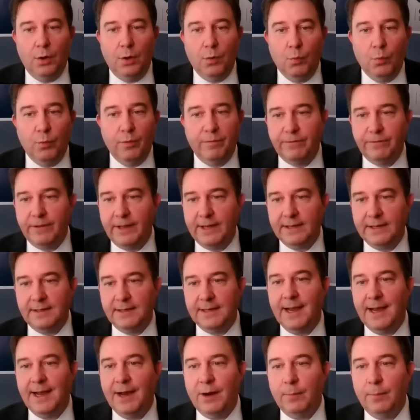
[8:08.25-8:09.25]

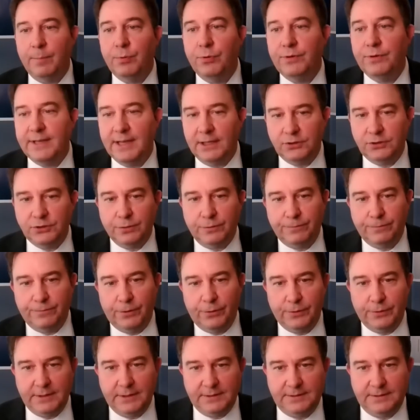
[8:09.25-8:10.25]
reflecting our prudential
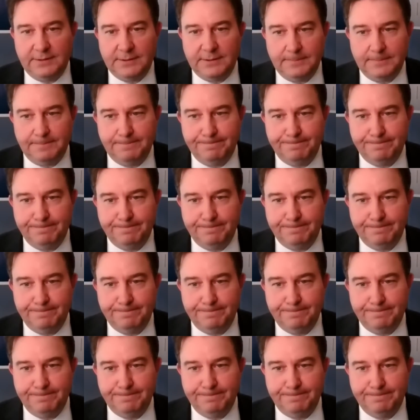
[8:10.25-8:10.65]
focus.